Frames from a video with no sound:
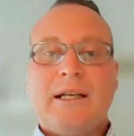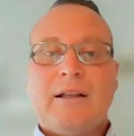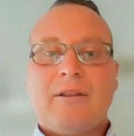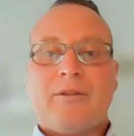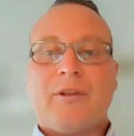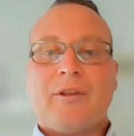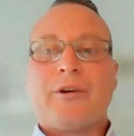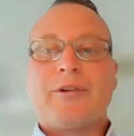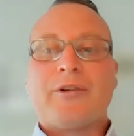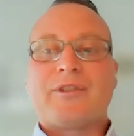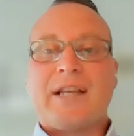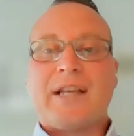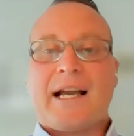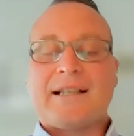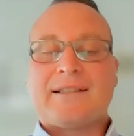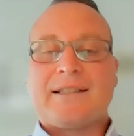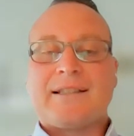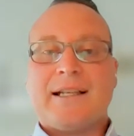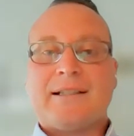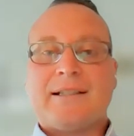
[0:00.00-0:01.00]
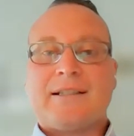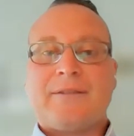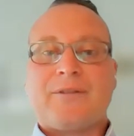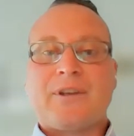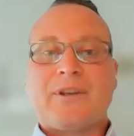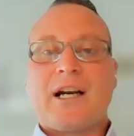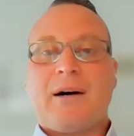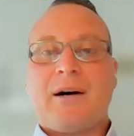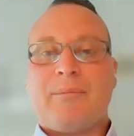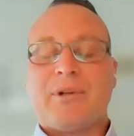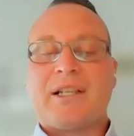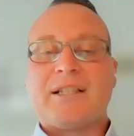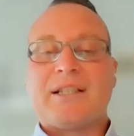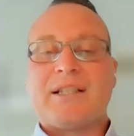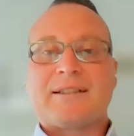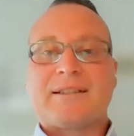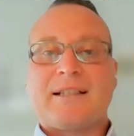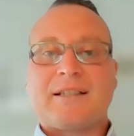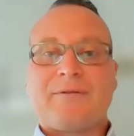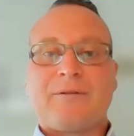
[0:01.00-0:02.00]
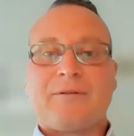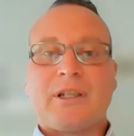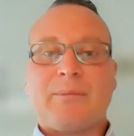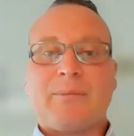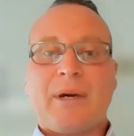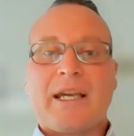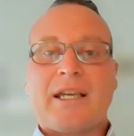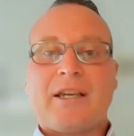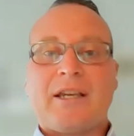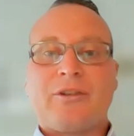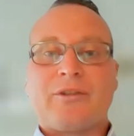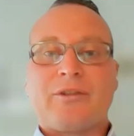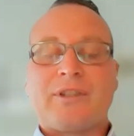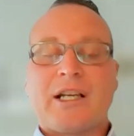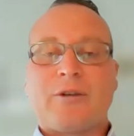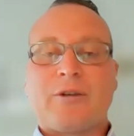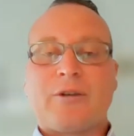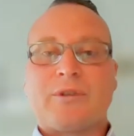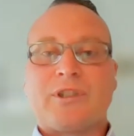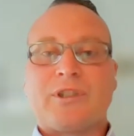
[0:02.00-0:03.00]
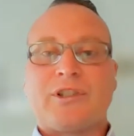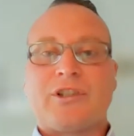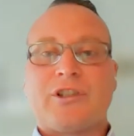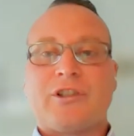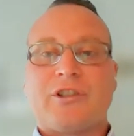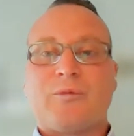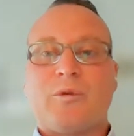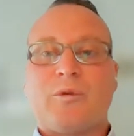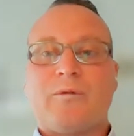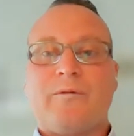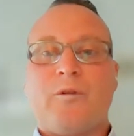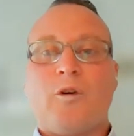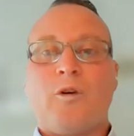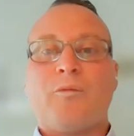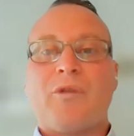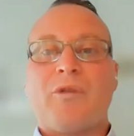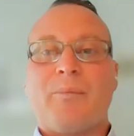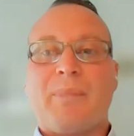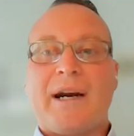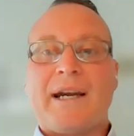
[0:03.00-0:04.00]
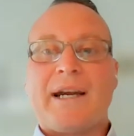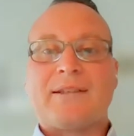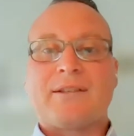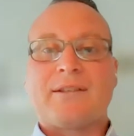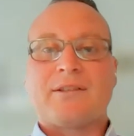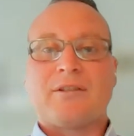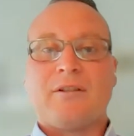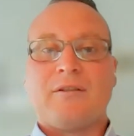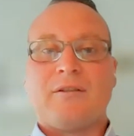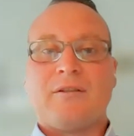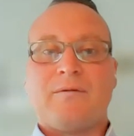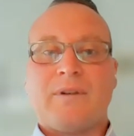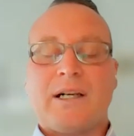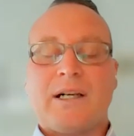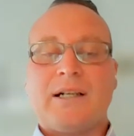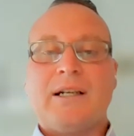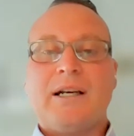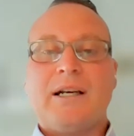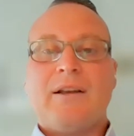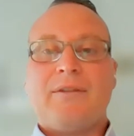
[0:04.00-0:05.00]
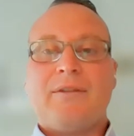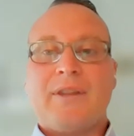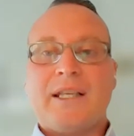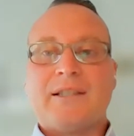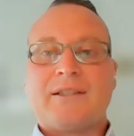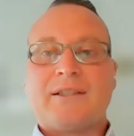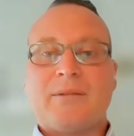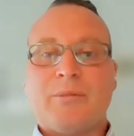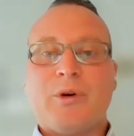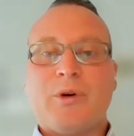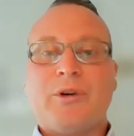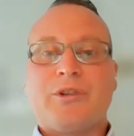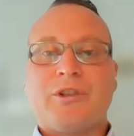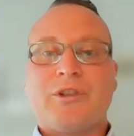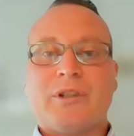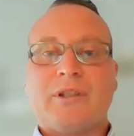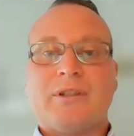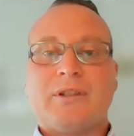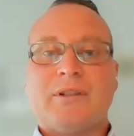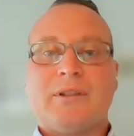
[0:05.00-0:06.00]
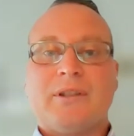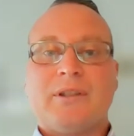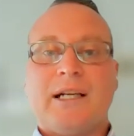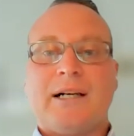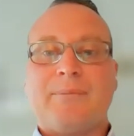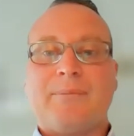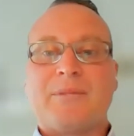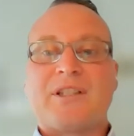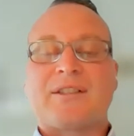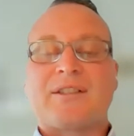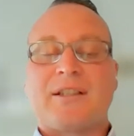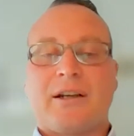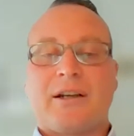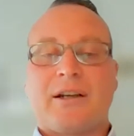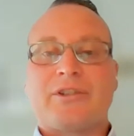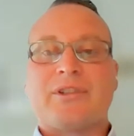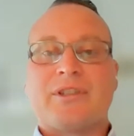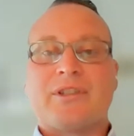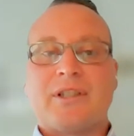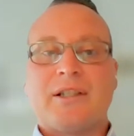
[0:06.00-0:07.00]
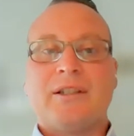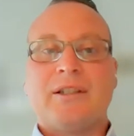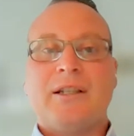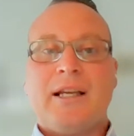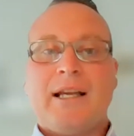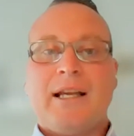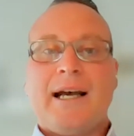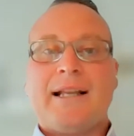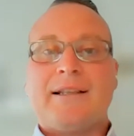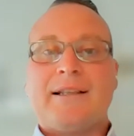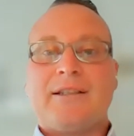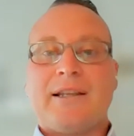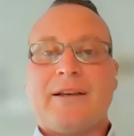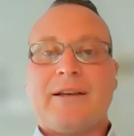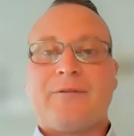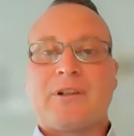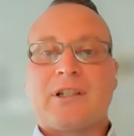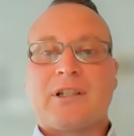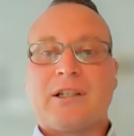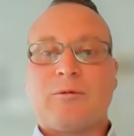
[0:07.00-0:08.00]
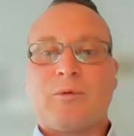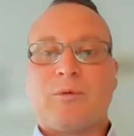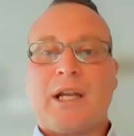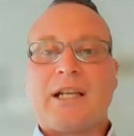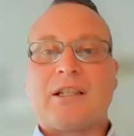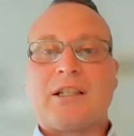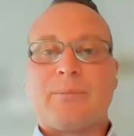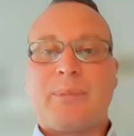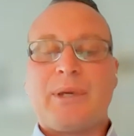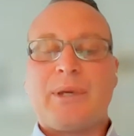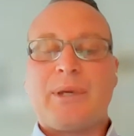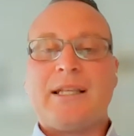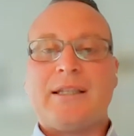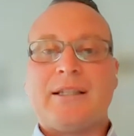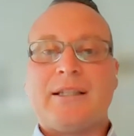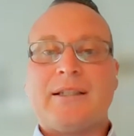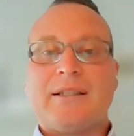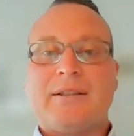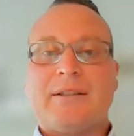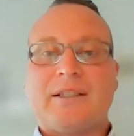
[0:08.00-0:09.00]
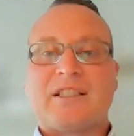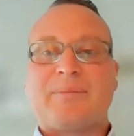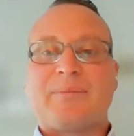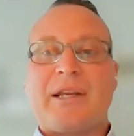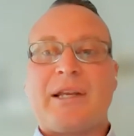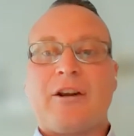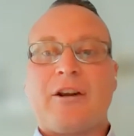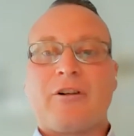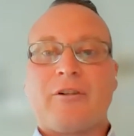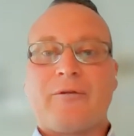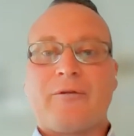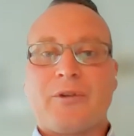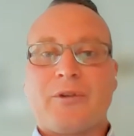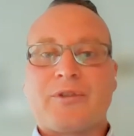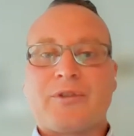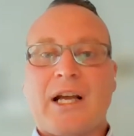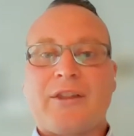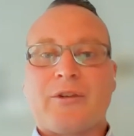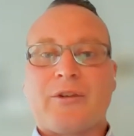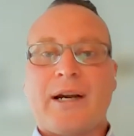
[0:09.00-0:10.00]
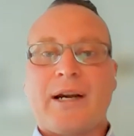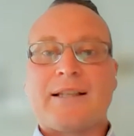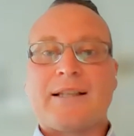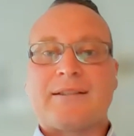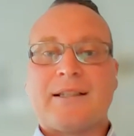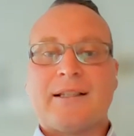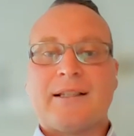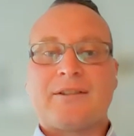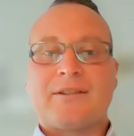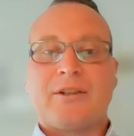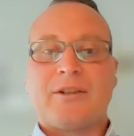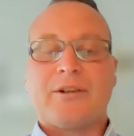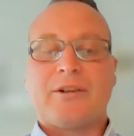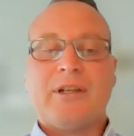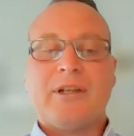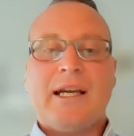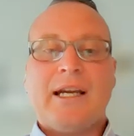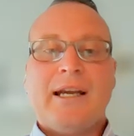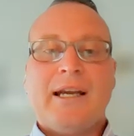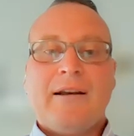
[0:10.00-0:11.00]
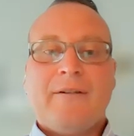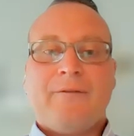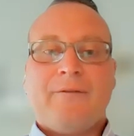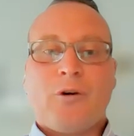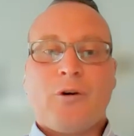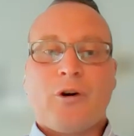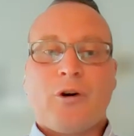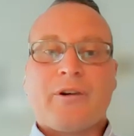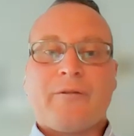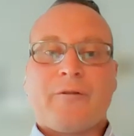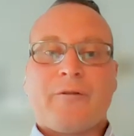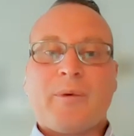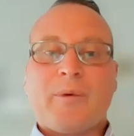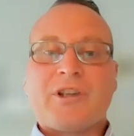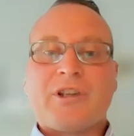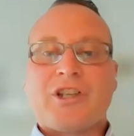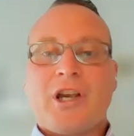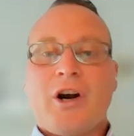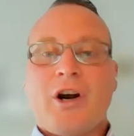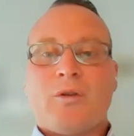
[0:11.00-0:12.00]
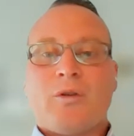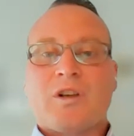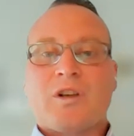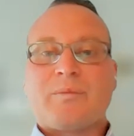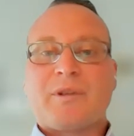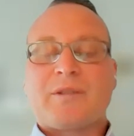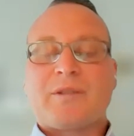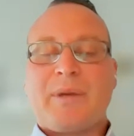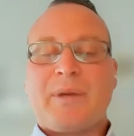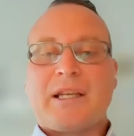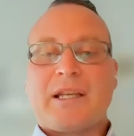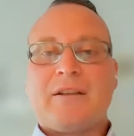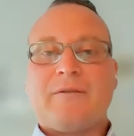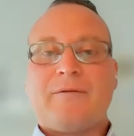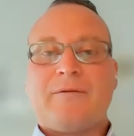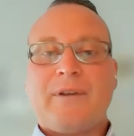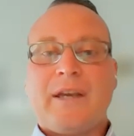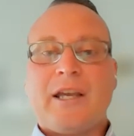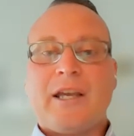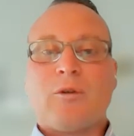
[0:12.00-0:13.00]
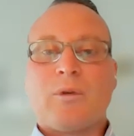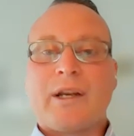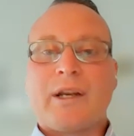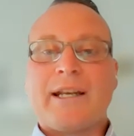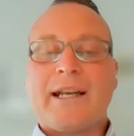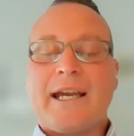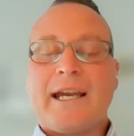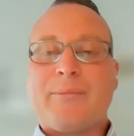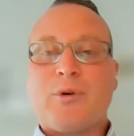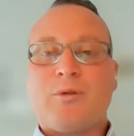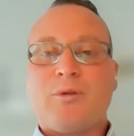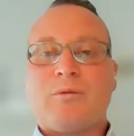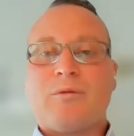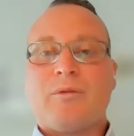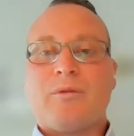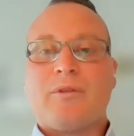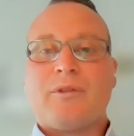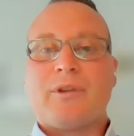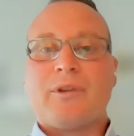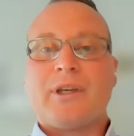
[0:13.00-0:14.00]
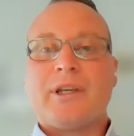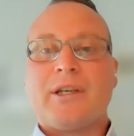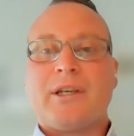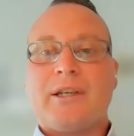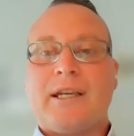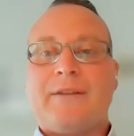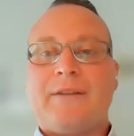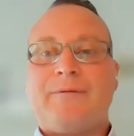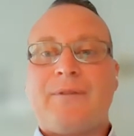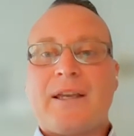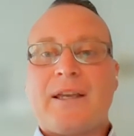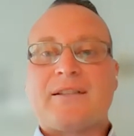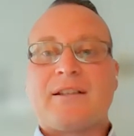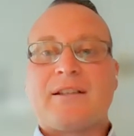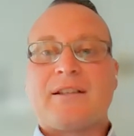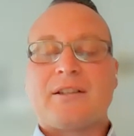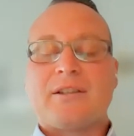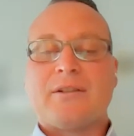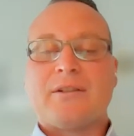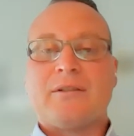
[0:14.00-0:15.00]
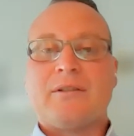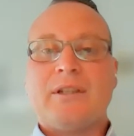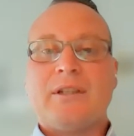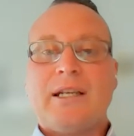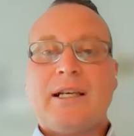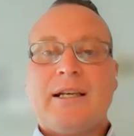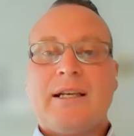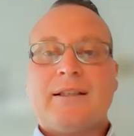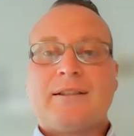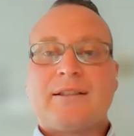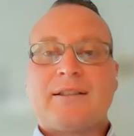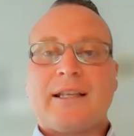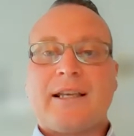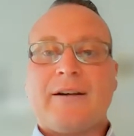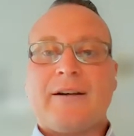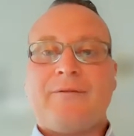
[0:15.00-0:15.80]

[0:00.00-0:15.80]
Those assets, if the company is successful in making those acquisitions, will form the basis of these demerger discussions and definitely will underpin the spin out of those other assets. So from a shareholder's perspective, it'll enable the investors to see a